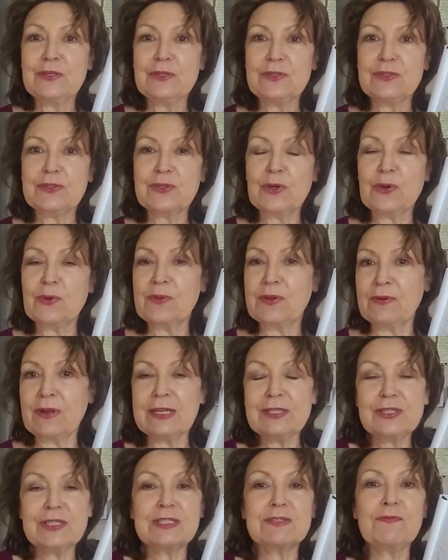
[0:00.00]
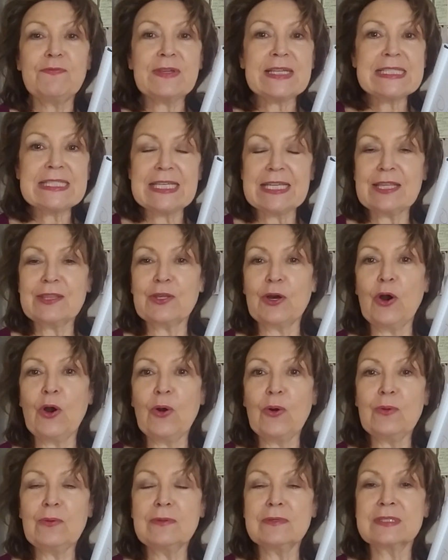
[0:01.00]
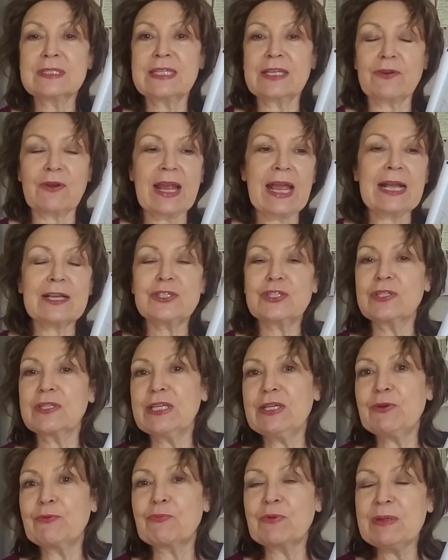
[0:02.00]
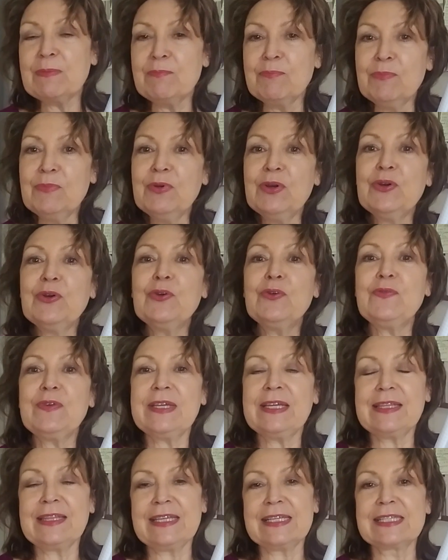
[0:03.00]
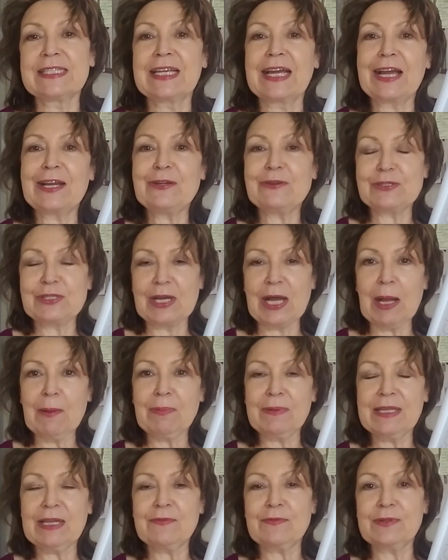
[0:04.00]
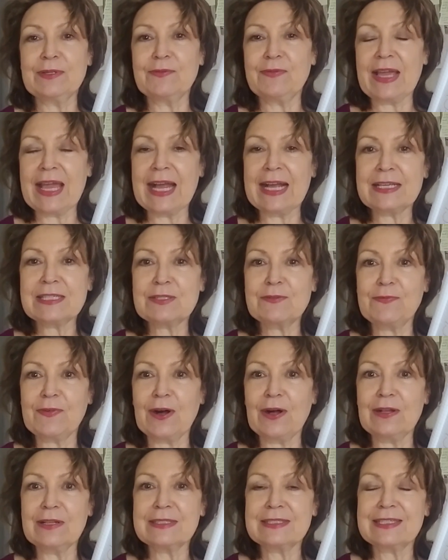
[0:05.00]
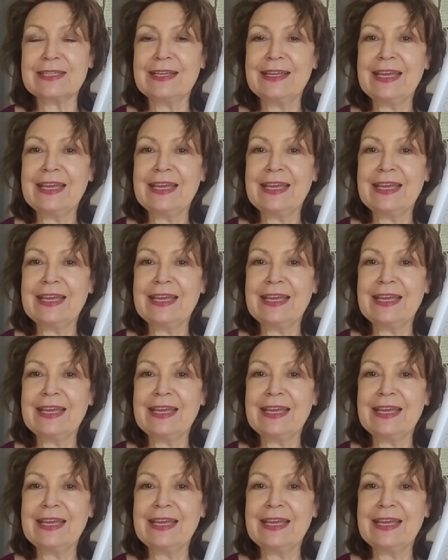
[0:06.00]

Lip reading: So they're not just fixing the holes, they're actually removing the entire top level of asphalt